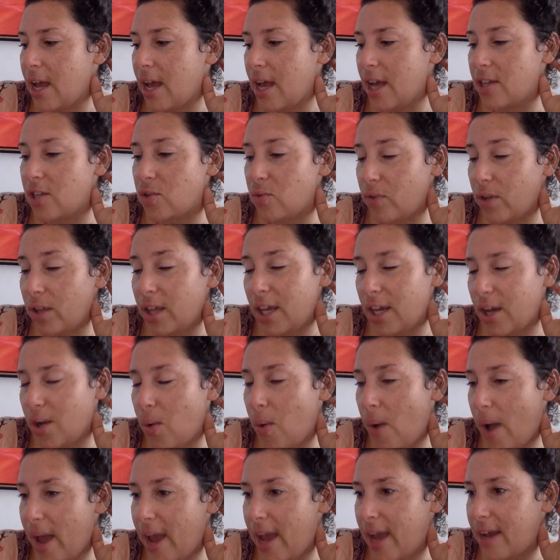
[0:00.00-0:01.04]
It's really
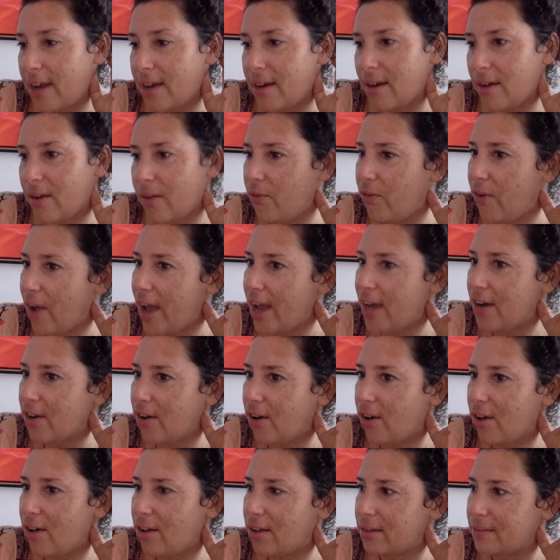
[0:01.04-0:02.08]
quite a
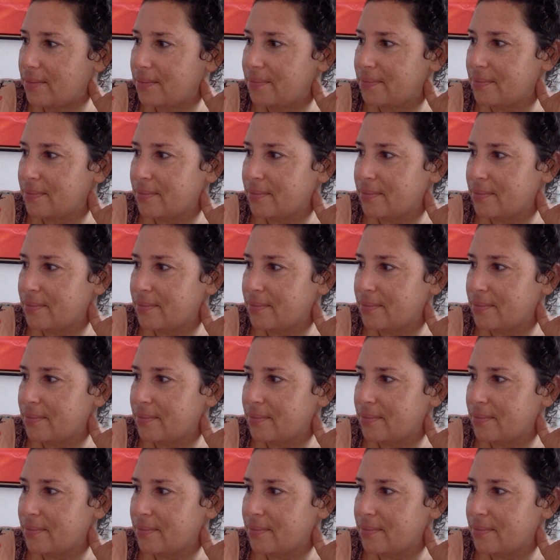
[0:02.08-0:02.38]
vital,